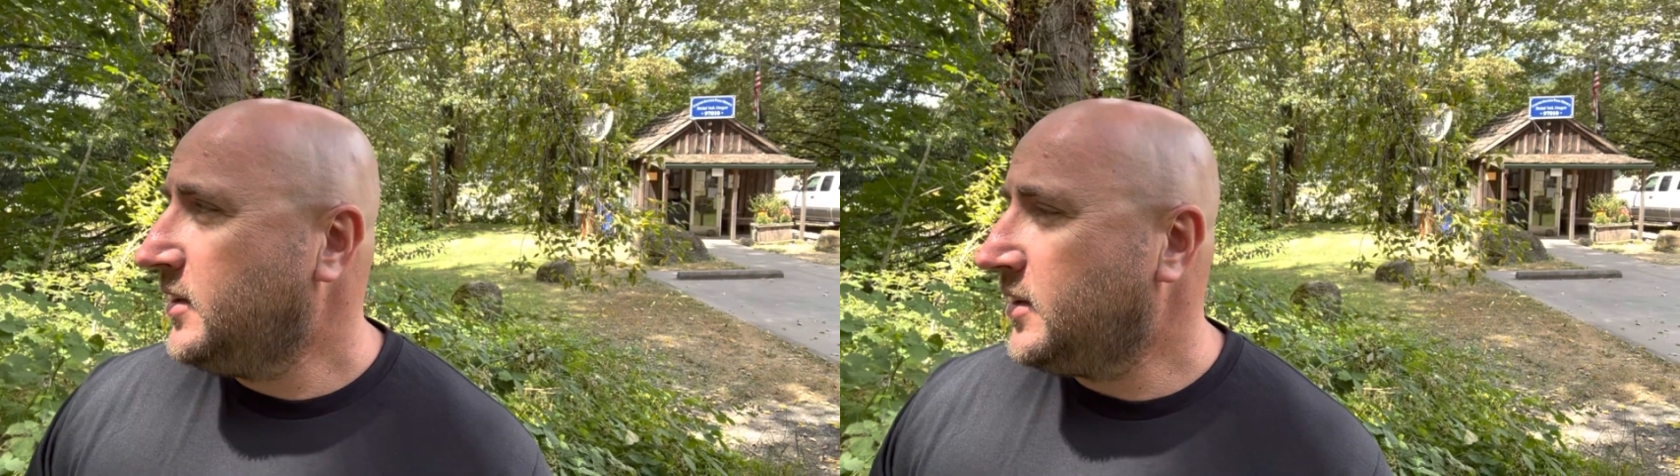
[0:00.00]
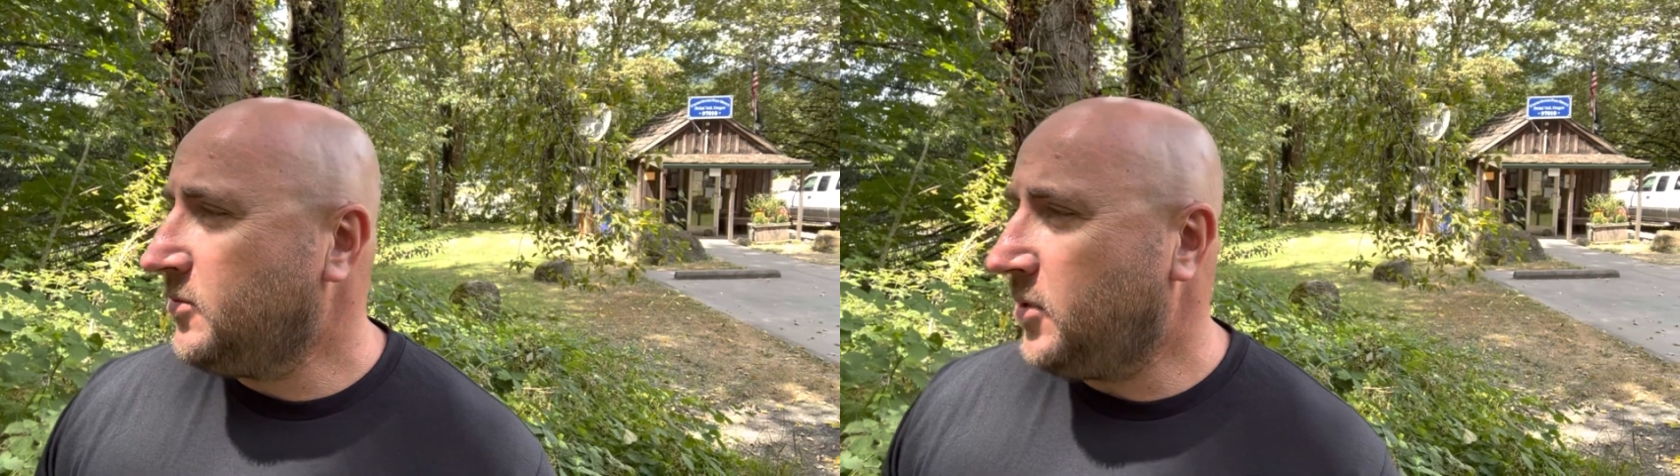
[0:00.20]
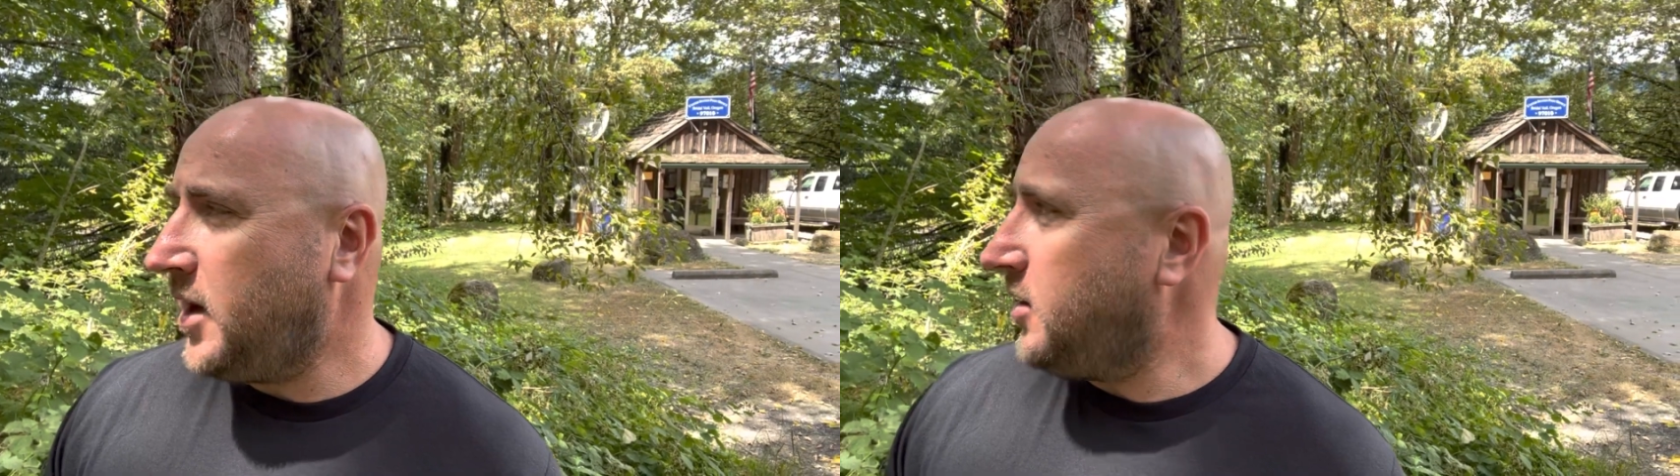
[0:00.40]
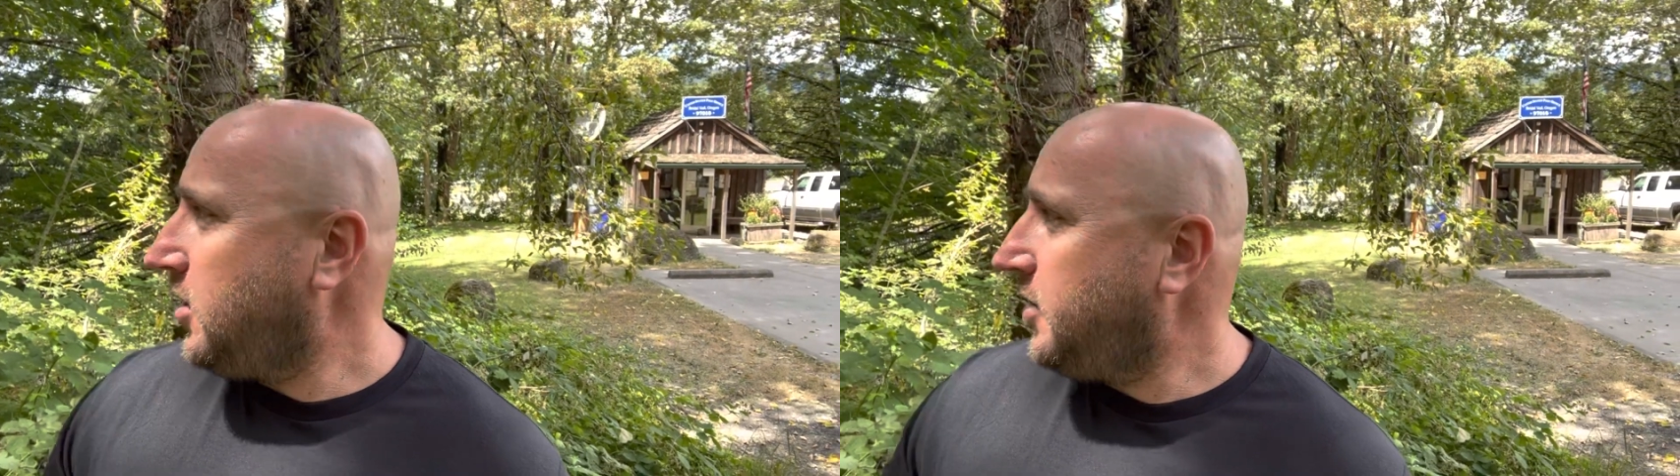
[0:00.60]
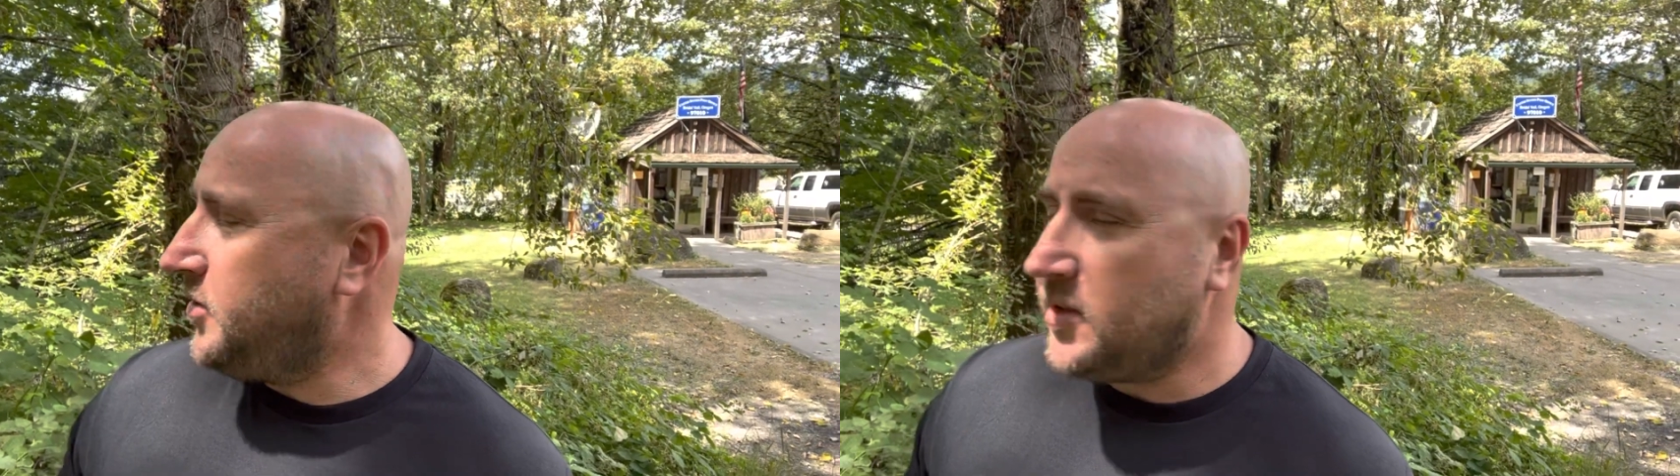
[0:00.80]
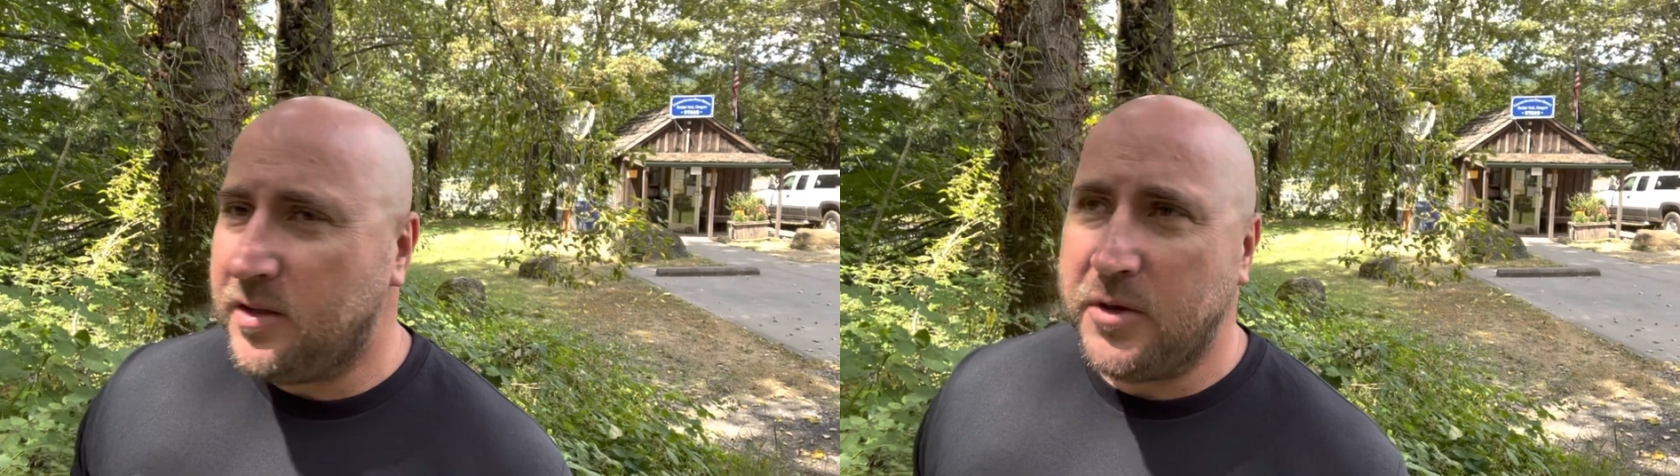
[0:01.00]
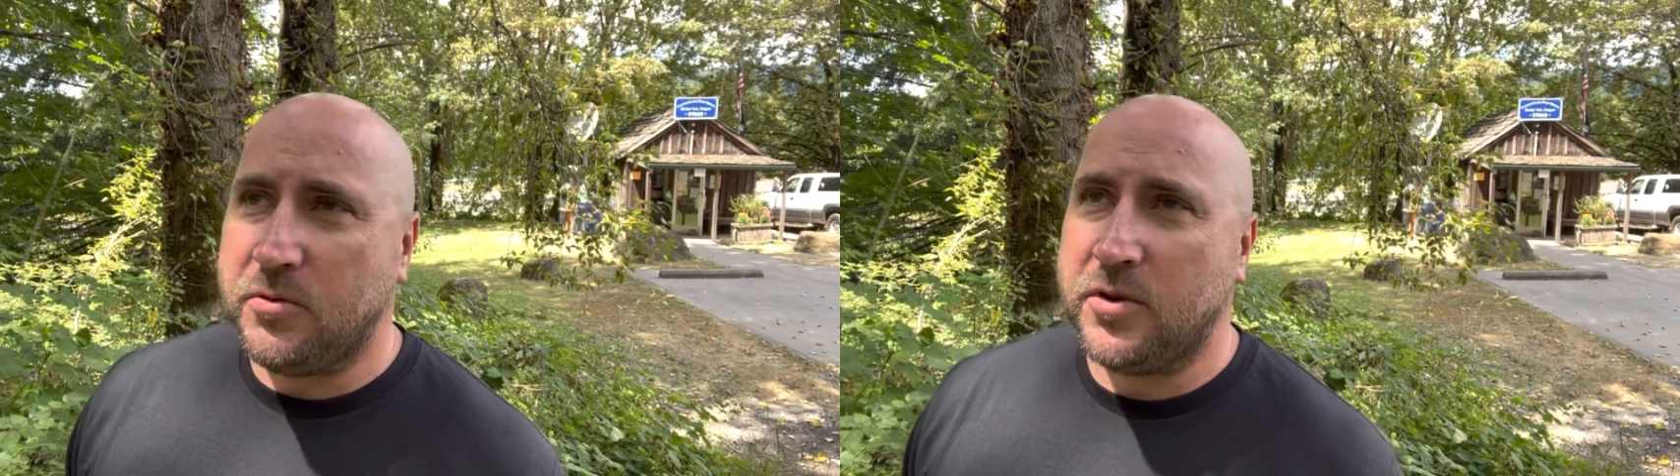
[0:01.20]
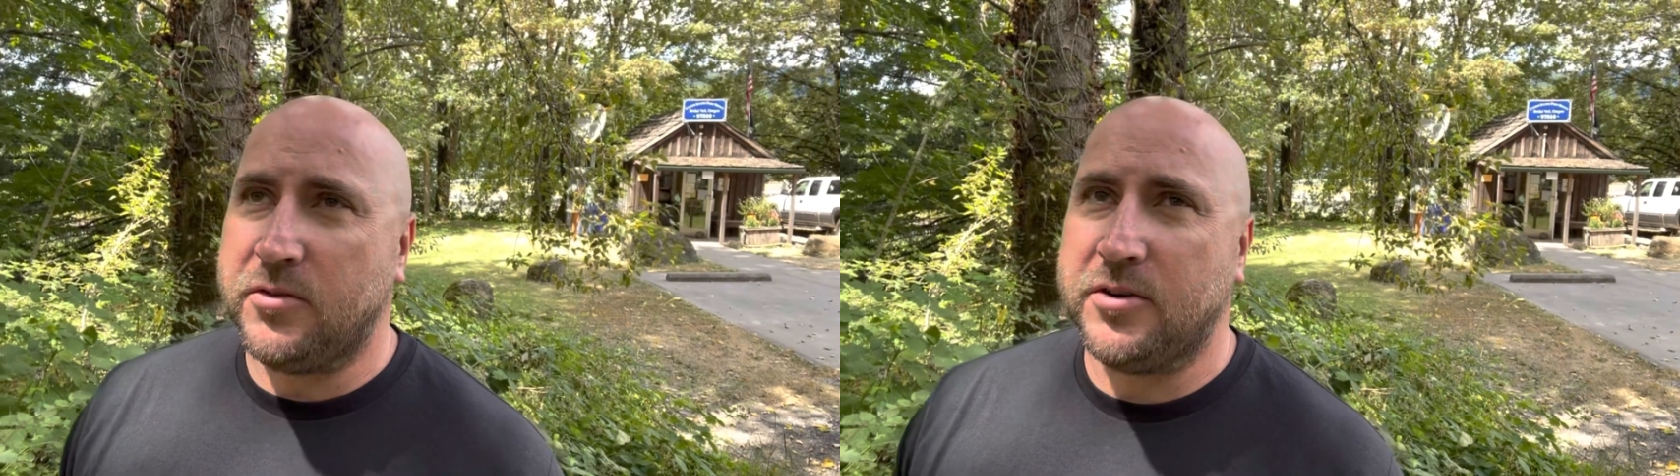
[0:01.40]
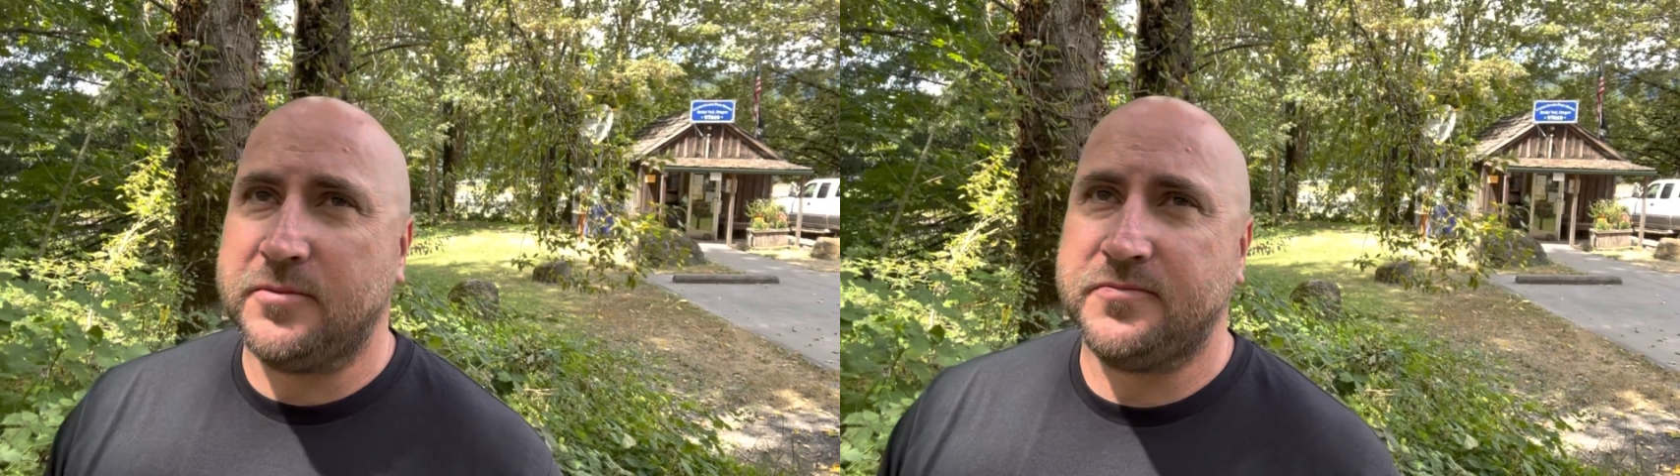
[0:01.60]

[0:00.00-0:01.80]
right off the Columbia River,